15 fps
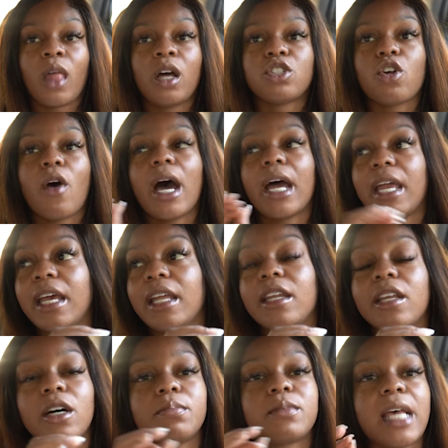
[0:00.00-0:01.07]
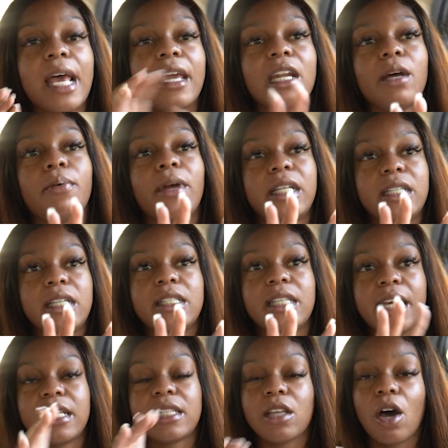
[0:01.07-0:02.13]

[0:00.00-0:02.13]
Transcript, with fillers: So I end up taking a P T test